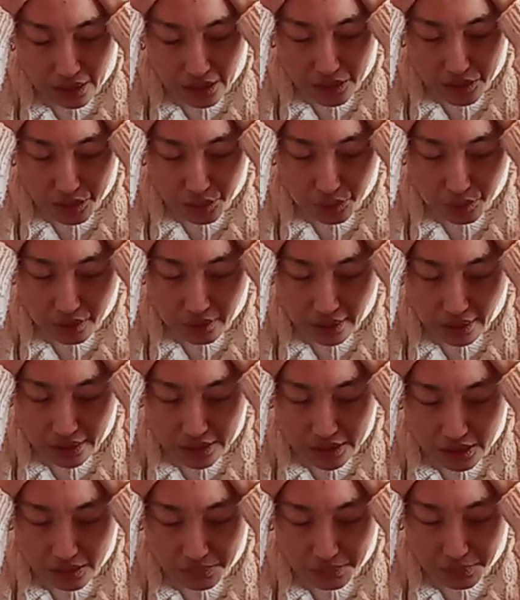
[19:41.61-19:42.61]
so you could
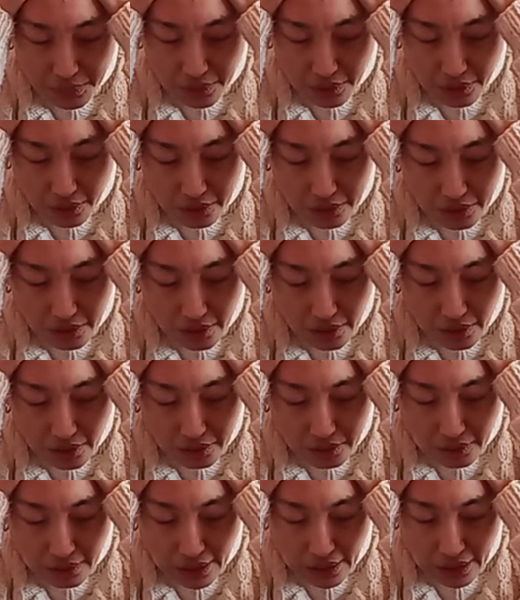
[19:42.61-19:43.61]
actually put
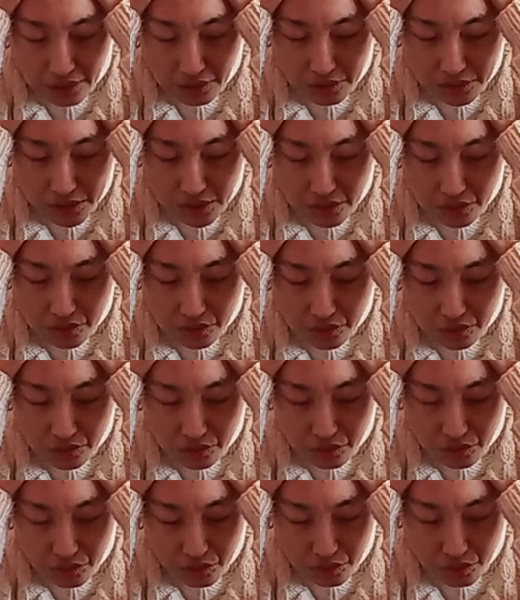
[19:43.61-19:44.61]
the energy
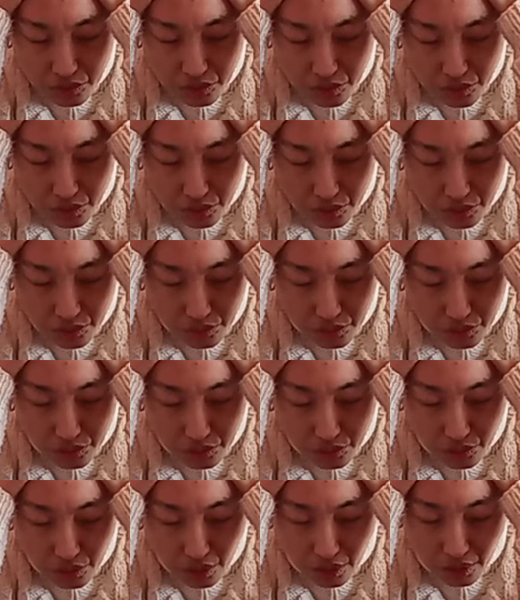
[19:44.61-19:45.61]

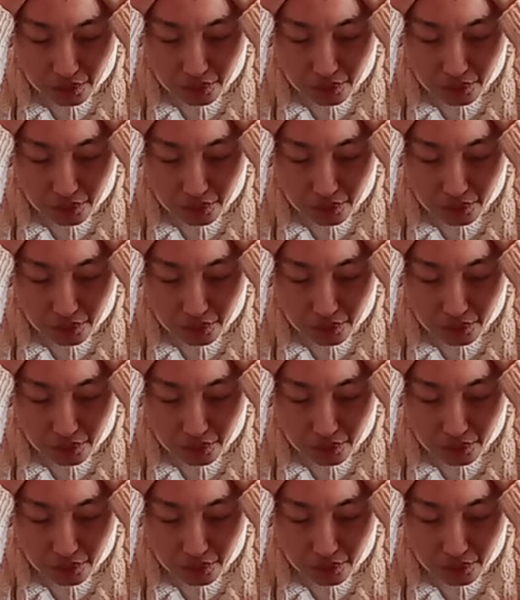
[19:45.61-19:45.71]
to